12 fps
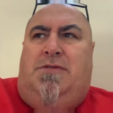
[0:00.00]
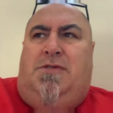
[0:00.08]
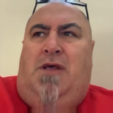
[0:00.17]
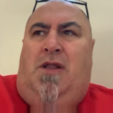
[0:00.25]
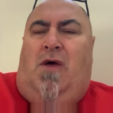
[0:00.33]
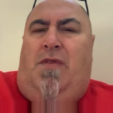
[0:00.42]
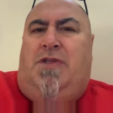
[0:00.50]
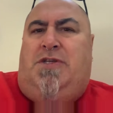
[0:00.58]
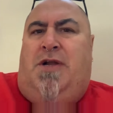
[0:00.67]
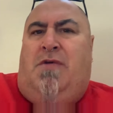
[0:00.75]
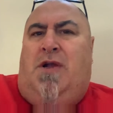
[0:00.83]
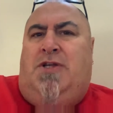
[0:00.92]
a lot of the
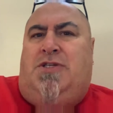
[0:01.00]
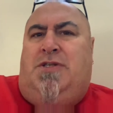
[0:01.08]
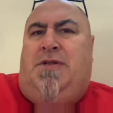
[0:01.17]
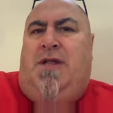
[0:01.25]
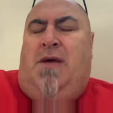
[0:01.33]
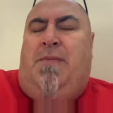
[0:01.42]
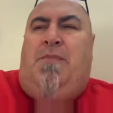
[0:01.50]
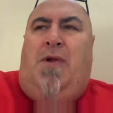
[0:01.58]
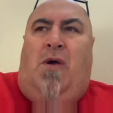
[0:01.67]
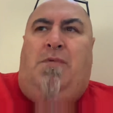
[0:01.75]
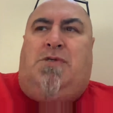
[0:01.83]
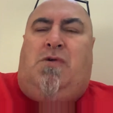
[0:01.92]
generation now, I mean, when
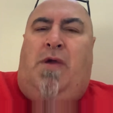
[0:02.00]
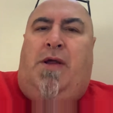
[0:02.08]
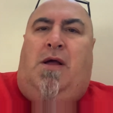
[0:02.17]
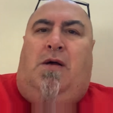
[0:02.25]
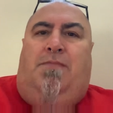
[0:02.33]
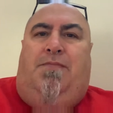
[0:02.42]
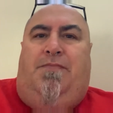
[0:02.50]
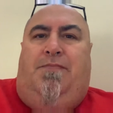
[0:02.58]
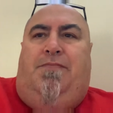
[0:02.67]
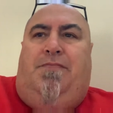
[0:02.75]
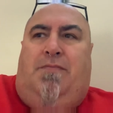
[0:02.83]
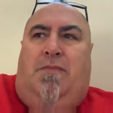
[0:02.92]
I was growing up,
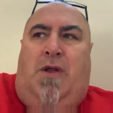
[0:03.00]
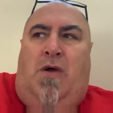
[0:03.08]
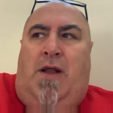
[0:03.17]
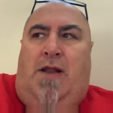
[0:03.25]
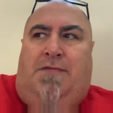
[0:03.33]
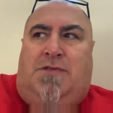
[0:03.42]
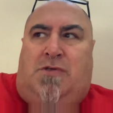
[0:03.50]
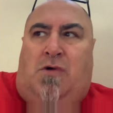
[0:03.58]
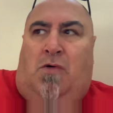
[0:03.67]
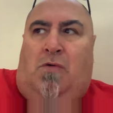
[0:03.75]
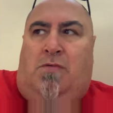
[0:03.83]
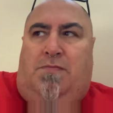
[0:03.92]
when I left
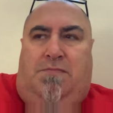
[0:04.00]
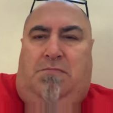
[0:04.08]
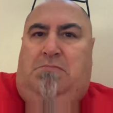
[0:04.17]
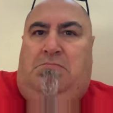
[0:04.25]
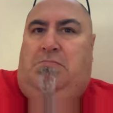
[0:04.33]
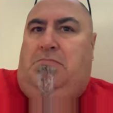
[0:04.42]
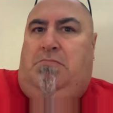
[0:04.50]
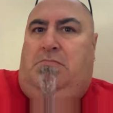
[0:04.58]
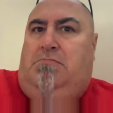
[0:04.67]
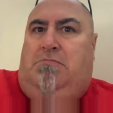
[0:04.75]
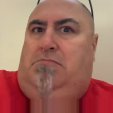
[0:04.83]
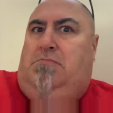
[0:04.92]
school,
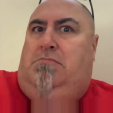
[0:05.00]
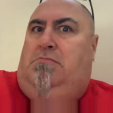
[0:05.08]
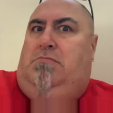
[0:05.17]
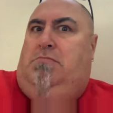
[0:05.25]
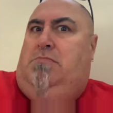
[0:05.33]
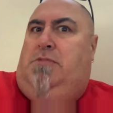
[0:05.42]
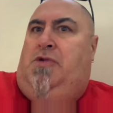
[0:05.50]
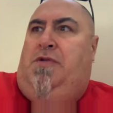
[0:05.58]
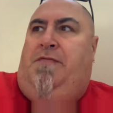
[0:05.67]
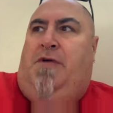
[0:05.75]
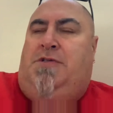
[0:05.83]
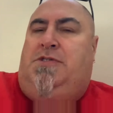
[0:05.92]

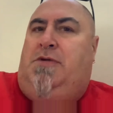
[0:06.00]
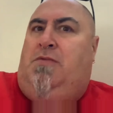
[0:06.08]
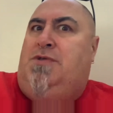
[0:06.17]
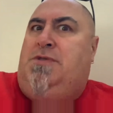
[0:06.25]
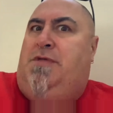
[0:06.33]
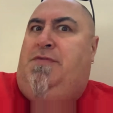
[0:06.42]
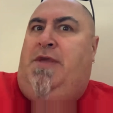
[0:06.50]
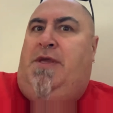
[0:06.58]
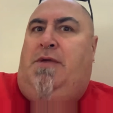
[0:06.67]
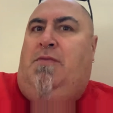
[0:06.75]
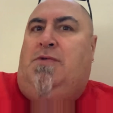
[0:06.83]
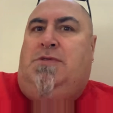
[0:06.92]
university wasn't a
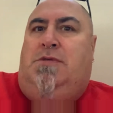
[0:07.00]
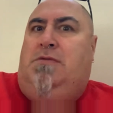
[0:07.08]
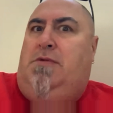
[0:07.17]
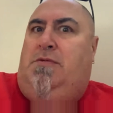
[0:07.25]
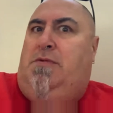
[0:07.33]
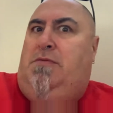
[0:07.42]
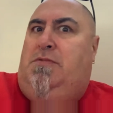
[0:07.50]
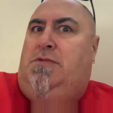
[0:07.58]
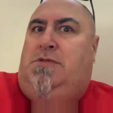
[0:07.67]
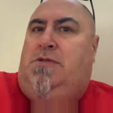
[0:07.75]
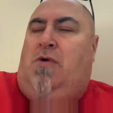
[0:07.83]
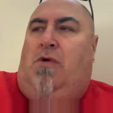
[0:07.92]
thing. It was
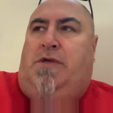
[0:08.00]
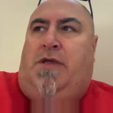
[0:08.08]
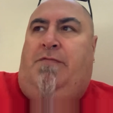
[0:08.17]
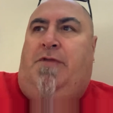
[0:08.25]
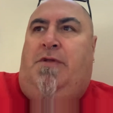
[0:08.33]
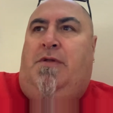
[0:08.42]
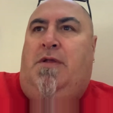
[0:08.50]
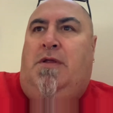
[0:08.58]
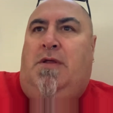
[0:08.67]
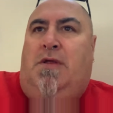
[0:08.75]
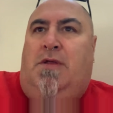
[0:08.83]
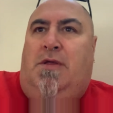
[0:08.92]
not a given.
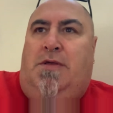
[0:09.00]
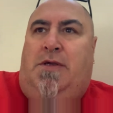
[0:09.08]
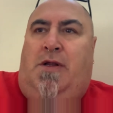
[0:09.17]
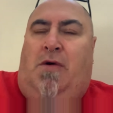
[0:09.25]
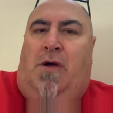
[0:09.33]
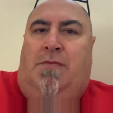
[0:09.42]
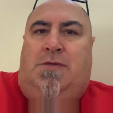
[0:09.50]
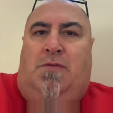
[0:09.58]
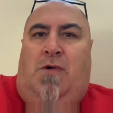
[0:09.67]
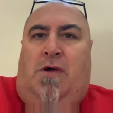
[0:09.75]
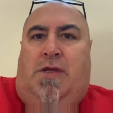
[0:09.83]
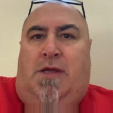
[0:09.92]
I was a
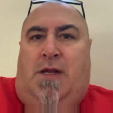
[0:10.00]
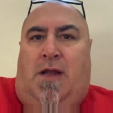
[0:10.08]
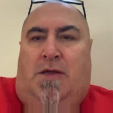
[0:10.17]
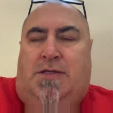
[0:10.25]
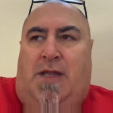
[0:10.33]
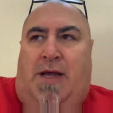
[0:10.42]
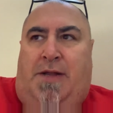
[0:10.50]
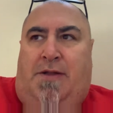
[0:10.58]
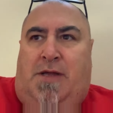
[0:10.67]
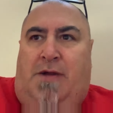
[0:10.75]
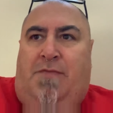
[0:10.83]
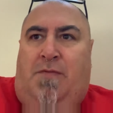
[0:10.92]
working class lad and
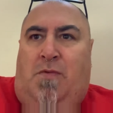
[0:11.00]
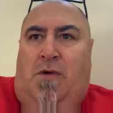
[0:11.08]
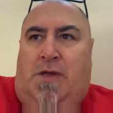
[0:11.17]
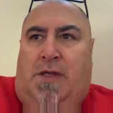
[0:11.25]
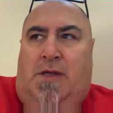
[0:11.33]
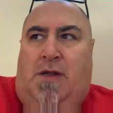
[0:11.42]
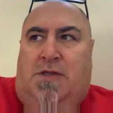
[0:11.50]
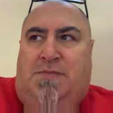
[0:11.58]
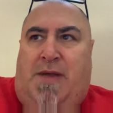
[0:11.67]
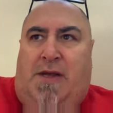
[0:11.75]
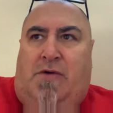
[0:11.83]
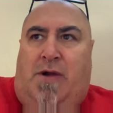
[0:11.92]
I came from a working class
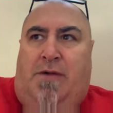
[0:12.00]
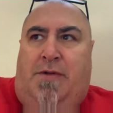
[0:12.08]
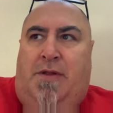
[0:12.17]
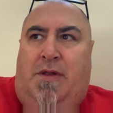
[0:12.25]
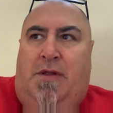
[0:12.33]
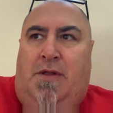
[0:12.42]
background.